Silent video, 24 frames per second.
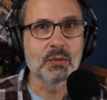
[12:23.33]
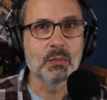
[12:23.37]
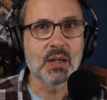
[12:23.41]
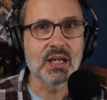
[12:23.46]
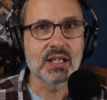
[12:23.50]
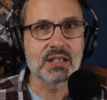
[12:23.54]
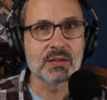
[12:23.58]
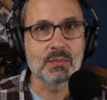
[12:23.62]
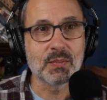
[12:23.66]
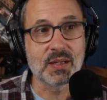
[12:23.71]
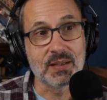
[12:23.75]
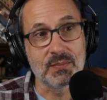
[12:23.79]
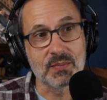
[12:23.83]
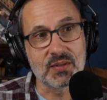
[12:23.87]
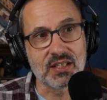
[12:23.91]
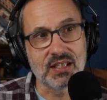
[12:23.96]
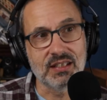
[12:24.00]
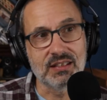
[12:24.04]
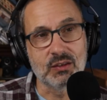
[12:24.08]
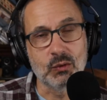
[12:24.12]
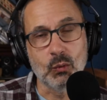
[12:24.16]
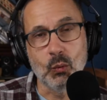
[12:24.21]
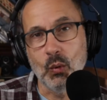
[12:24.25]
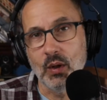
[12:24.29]
but I'm
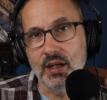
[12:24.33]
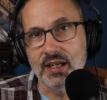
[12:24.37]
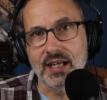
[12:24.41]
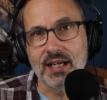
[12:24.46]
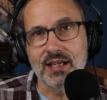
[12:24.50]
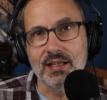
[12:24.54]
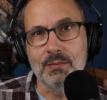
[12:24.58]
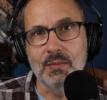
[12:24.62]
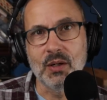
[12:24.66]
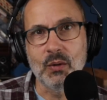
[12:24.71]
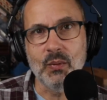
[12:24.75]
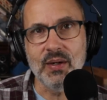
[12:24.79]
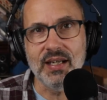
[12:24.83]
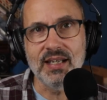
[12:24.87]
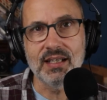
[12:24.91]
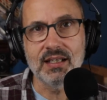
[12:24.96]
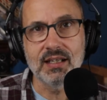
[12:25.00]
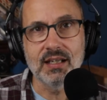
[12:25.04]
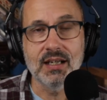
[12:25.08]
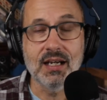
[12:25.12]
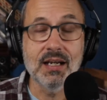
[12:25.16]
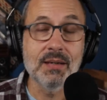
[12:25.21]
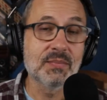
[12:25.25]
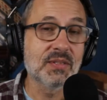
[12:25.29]
selling one item a week,
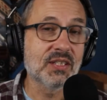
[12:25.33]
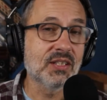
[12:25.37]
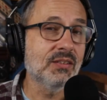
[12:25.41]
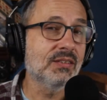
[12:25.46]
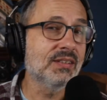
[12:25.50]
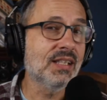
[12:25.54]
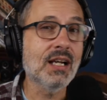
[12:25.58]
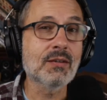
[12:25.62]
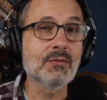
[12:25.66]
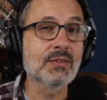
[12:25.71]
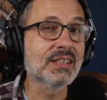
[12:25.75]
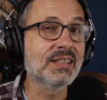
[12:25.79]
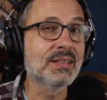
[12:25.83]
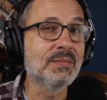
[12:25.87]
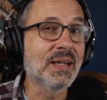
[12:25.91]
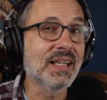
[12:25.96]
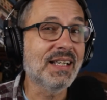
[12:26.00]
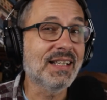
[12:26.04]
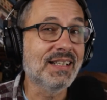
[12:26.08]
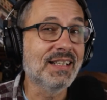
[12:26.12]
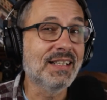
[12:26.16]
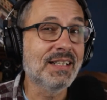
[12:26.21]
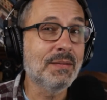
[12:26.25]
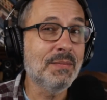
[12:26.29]
I'm still not really
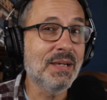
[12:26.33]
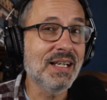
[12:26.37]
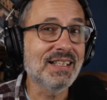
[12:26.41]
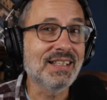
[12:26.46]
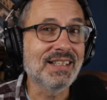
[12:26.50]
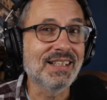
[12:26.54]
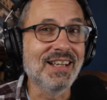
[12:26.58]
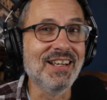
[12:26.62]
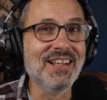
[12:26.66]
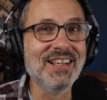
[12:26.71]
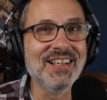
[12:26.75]
making any money.